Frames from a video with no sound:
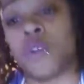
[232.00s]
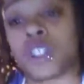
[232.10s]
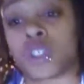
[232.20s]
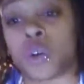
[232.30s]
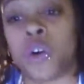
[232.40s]

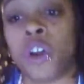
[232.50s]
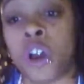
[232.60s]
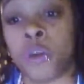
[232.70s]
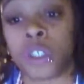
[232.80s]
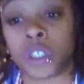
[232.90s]
what's going
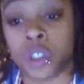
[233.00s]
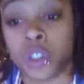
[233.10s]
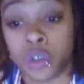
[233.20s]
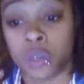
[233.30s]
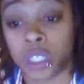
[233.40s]
on with
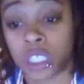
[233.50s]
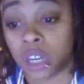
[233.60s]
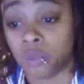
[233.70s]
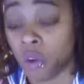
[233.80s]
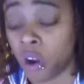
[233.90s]
you
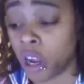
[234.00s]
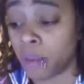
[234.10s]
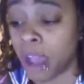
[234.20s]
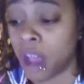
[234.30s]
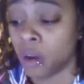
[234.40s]
instead of worrying
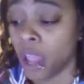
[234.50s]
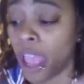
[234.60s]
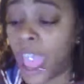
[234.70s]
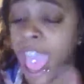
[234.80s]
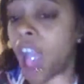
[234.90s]
about
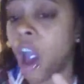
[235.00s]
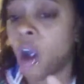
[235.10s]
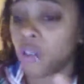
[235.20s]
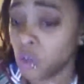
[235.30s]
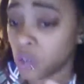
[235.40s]

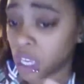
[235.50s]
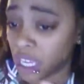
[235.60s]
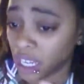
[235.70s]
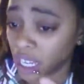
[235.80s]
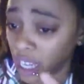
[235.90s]
how you
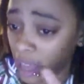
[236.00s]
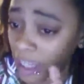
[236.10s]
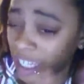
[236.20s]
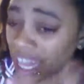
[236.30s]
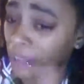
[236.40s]
can
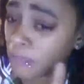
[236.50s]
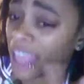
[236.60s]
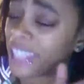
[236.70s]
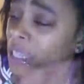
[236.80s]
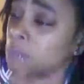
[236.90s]

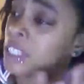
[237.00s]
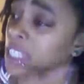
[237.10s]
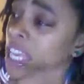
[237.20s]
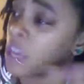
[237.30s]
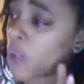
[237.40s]
make them
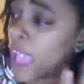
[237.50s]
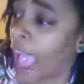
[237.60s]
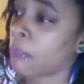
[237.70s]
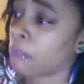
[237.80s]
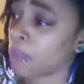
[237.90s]
see what
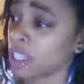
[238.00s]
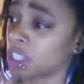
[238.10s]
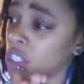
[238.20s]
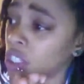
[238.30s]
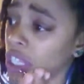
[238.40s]

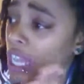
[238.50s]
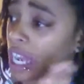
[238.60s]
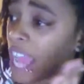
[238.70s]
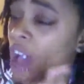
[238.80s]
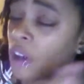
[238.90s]
happened to
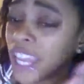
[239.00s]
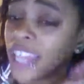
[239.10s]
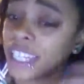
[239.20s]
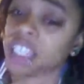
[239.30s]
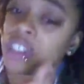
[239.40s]
and how they
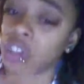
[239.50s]
did